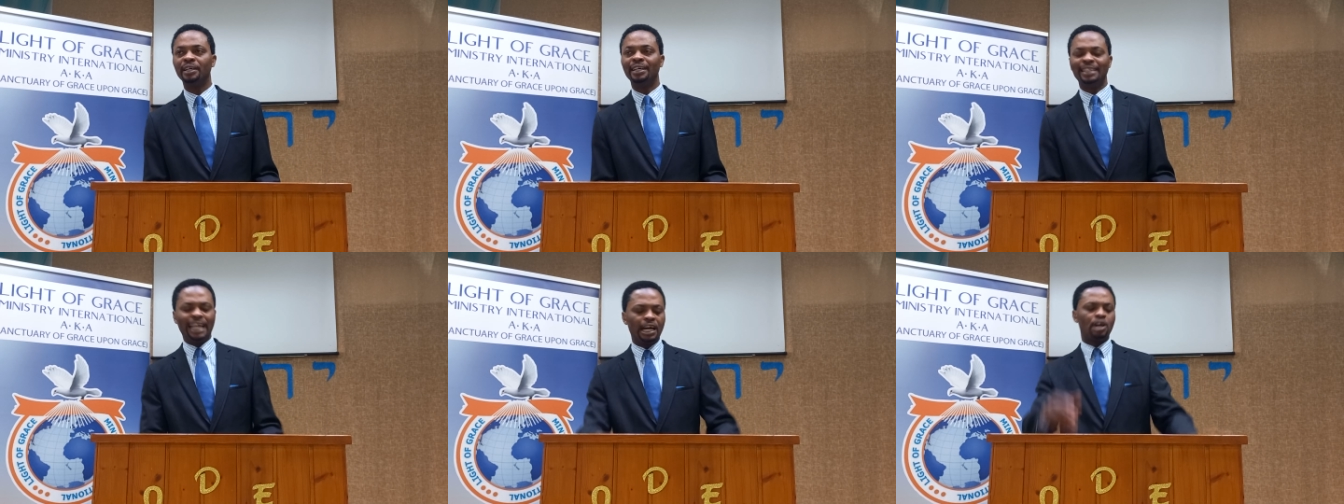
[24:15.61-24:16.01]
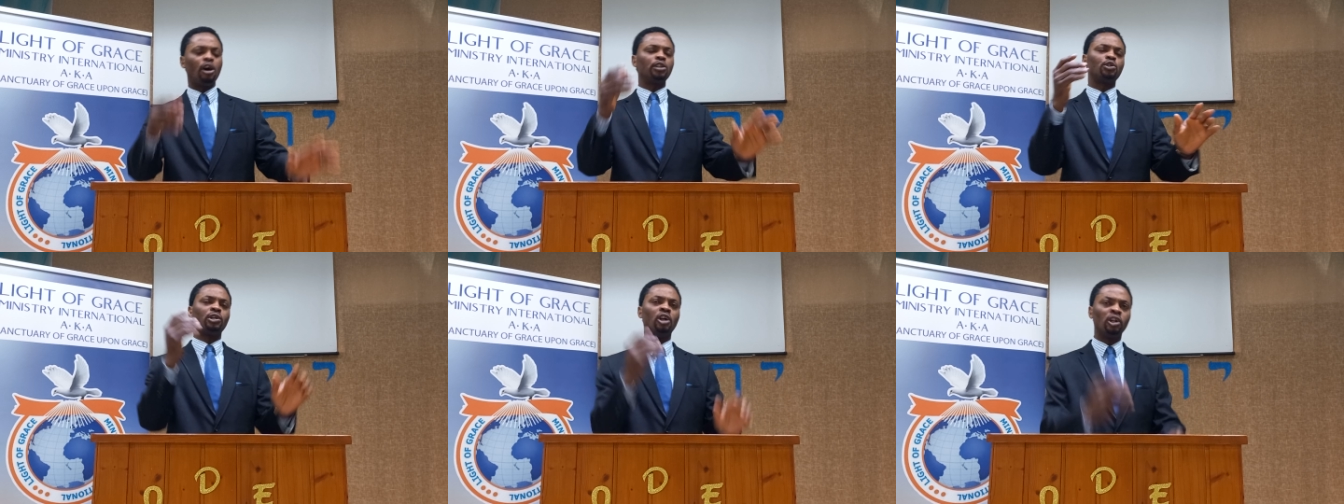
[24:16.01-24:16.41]
They
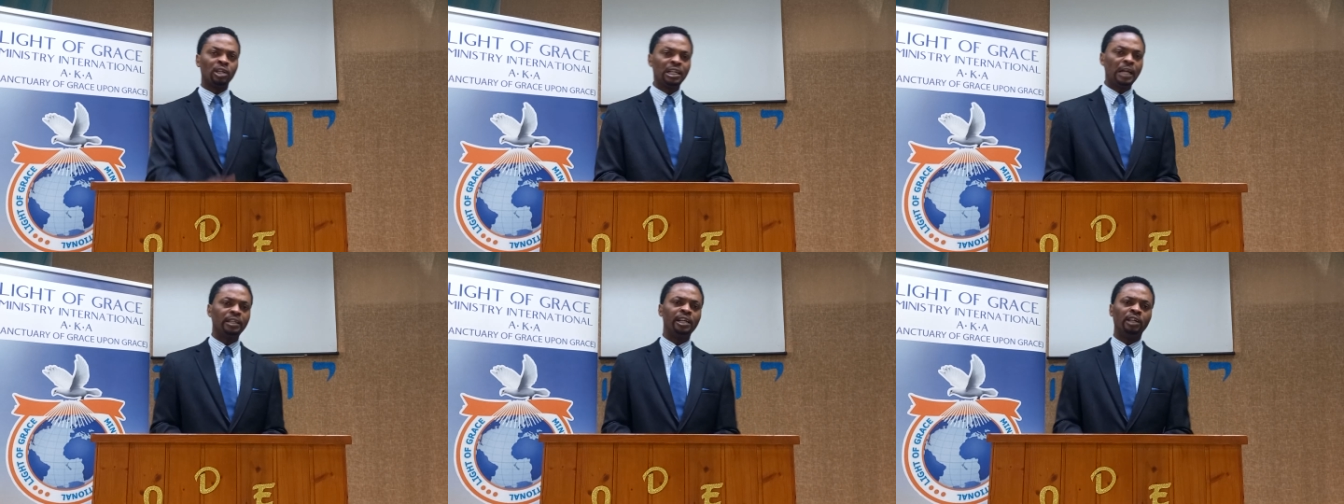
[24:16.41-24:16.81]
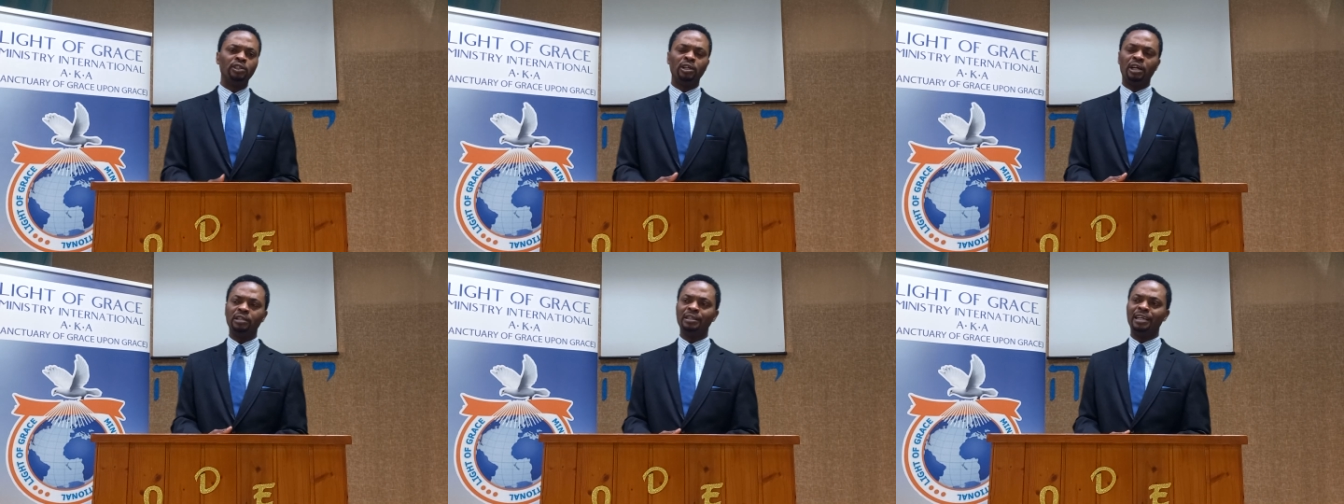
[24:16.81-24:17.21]
got to the,
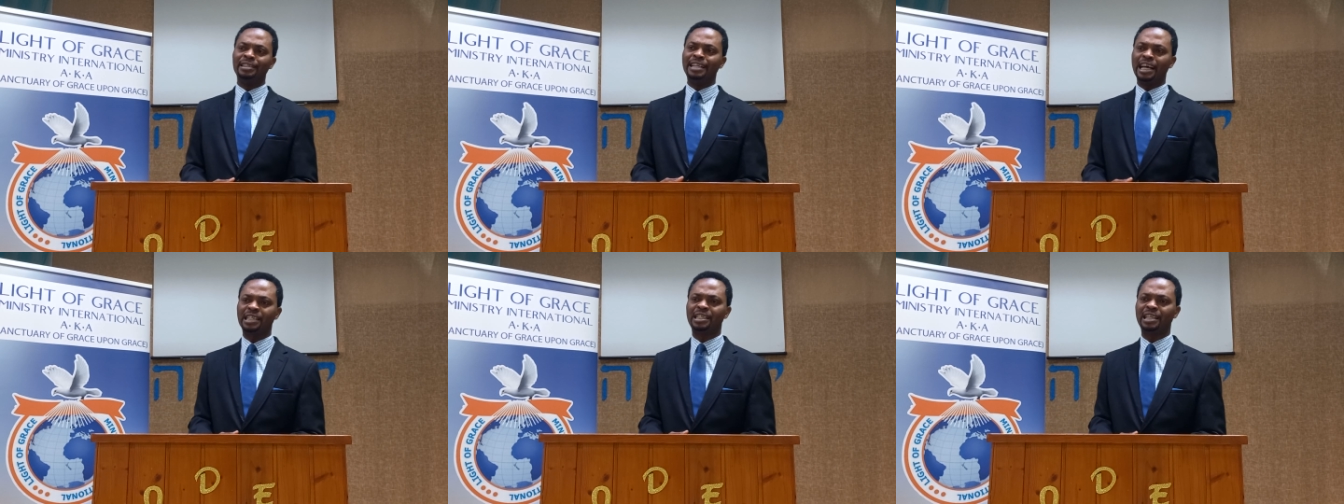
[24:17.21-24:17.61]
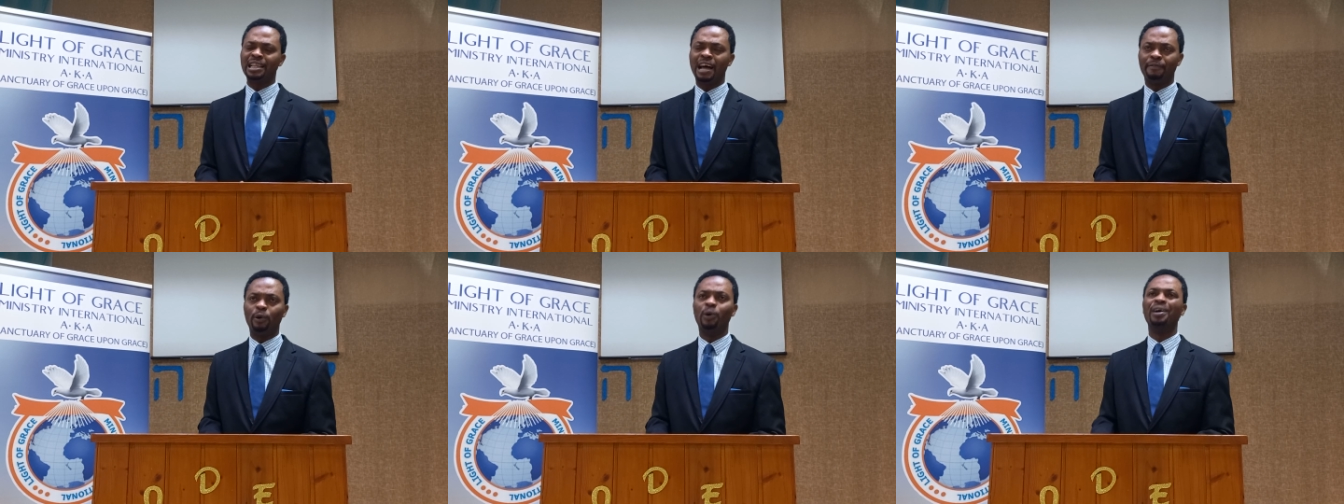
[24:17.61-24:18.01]
the, the next
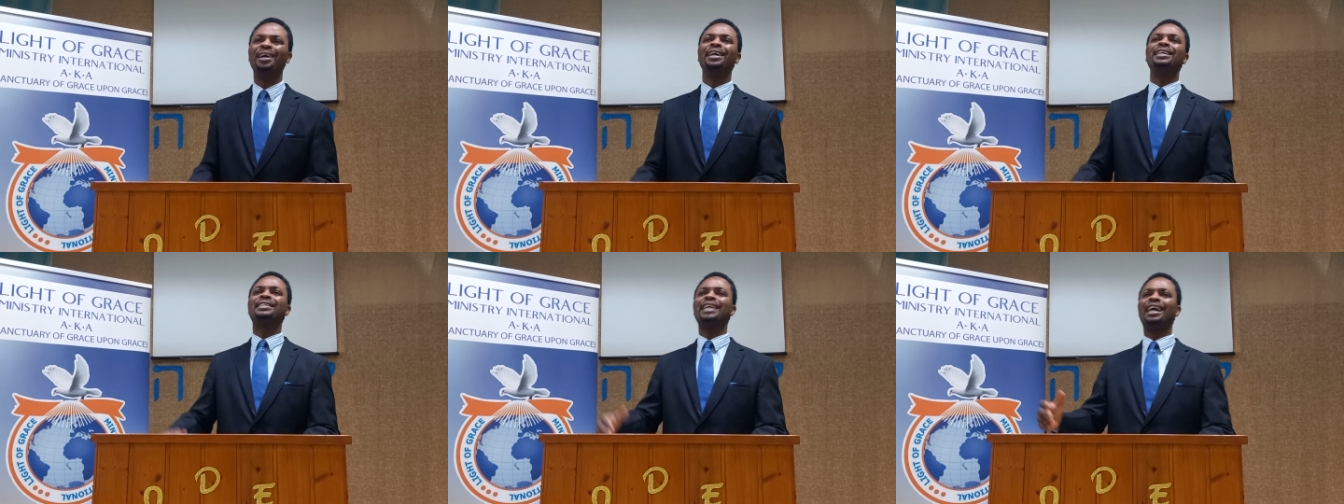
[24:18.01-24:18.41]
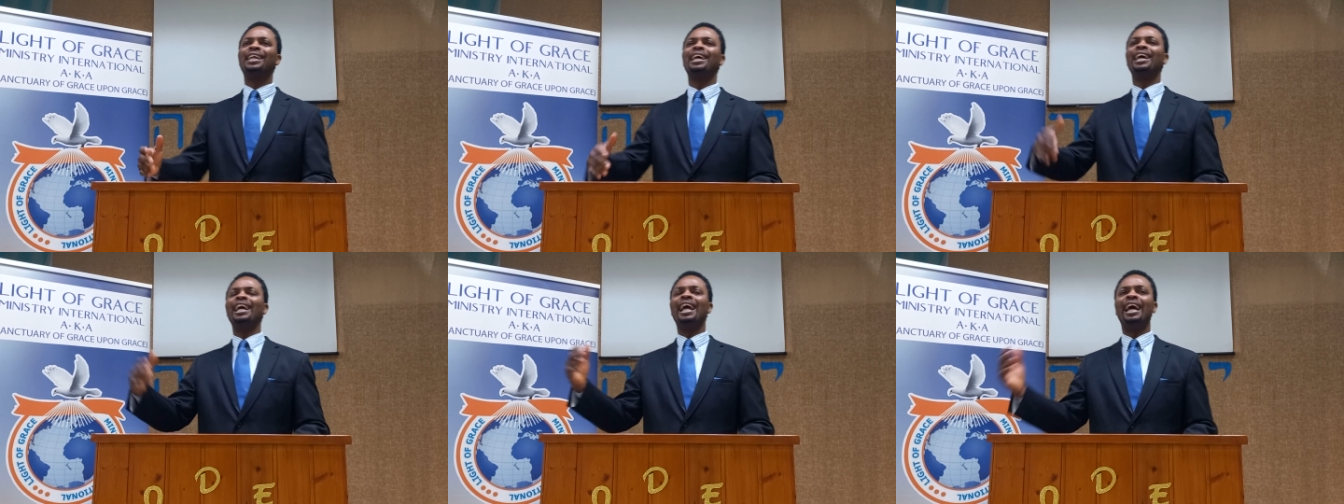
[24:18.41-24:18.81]
level. He
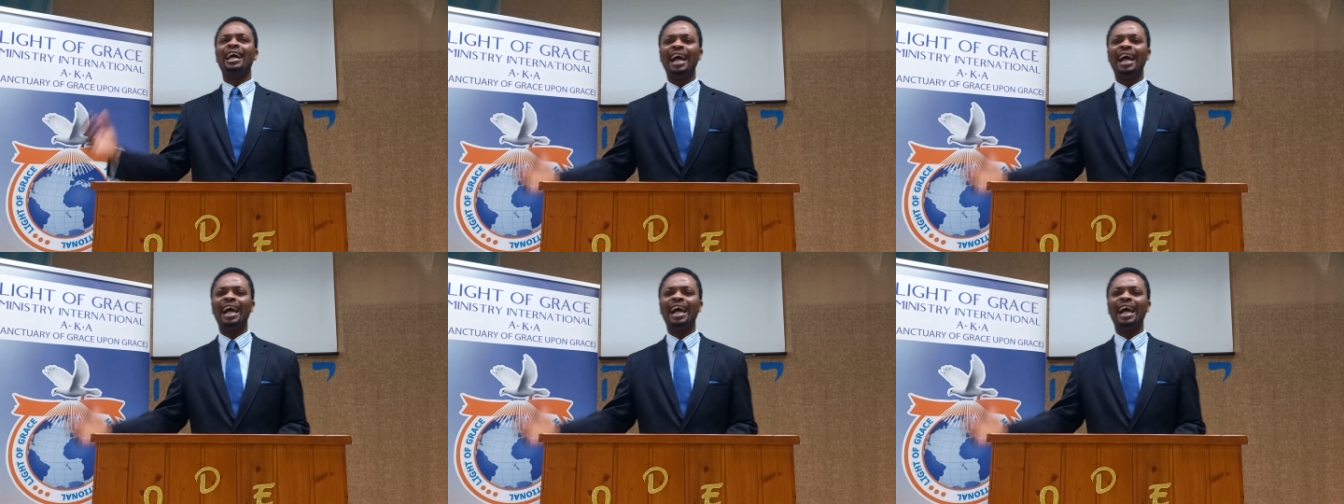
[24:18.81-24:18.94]
said,